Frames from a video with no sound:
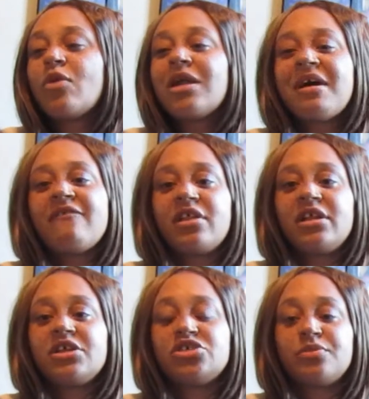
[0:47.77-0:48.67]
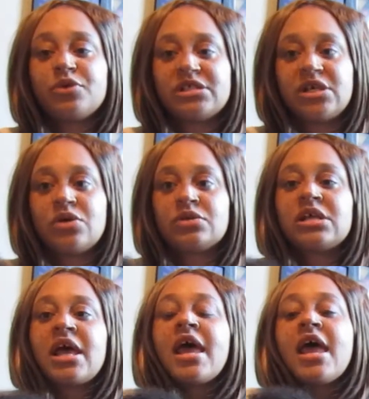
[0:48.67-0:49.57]
of my philodendron Brazils
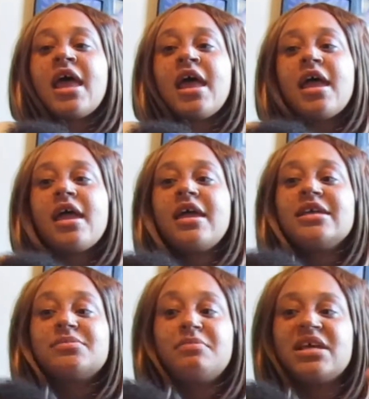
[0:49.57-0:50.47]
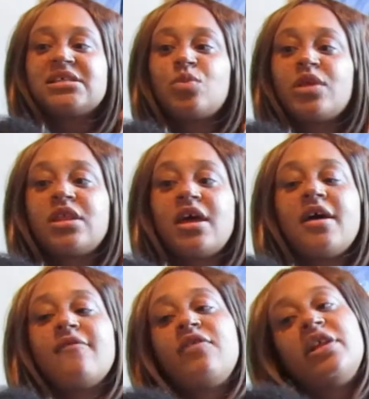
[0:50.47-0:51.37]
is mixed with
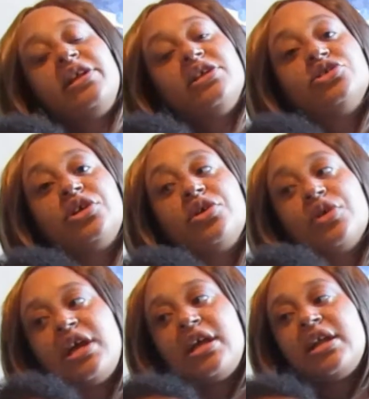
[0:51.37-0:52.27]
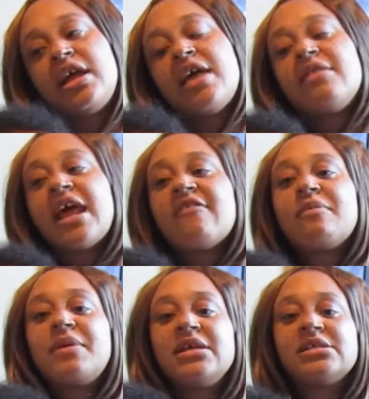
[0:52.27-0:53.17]
the philodendron green, and then I have
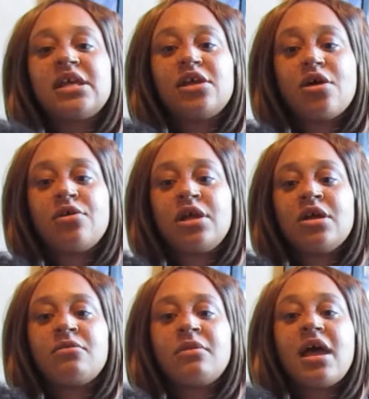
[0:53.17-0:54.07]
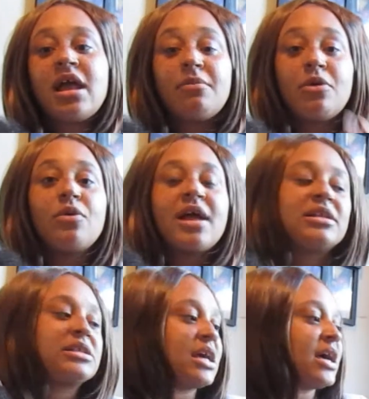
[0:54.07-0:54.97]
a pink Syngonio and a
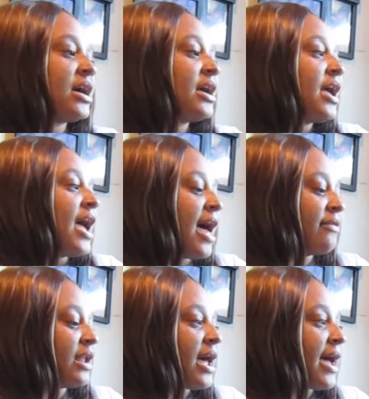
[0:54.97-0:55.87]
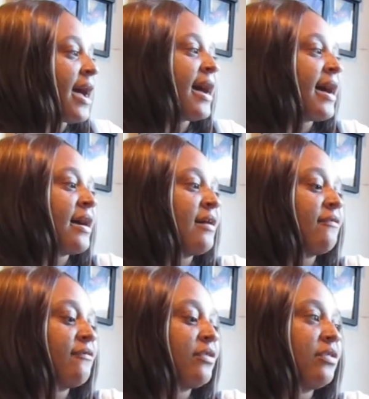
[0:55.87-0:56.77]
Maranta, and then I
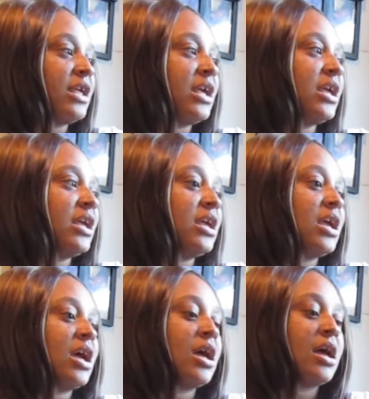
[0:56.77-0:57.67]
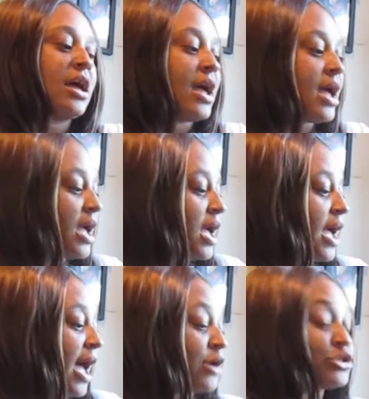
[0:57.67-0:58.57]
have the
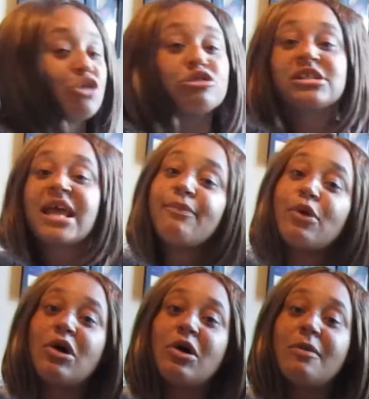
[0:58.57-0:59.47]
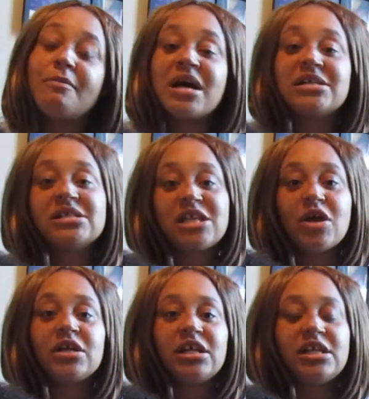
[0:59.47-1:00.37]
household staple
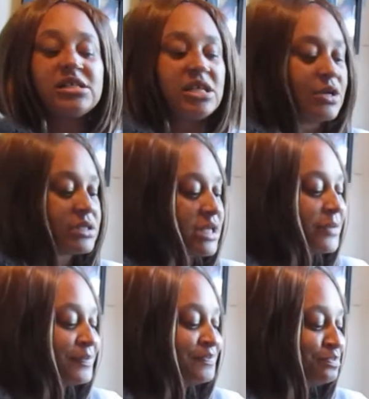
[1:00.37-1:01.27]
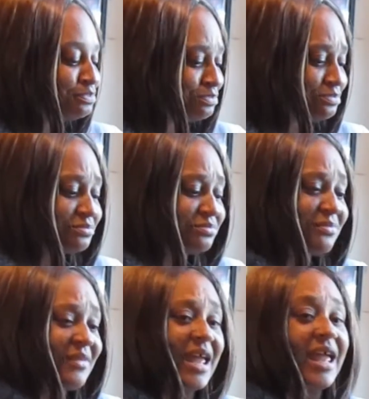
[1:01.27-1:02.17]
Monstera Deliciosa.
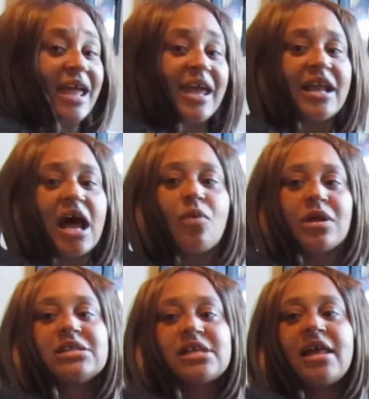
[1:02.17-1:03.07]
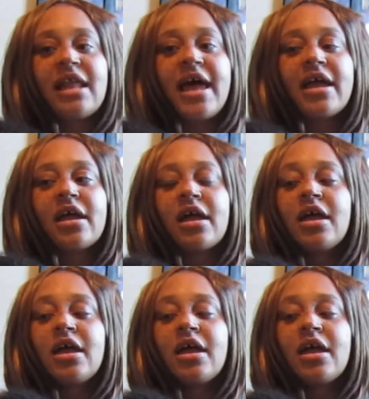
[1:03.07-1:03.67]
And I want to say like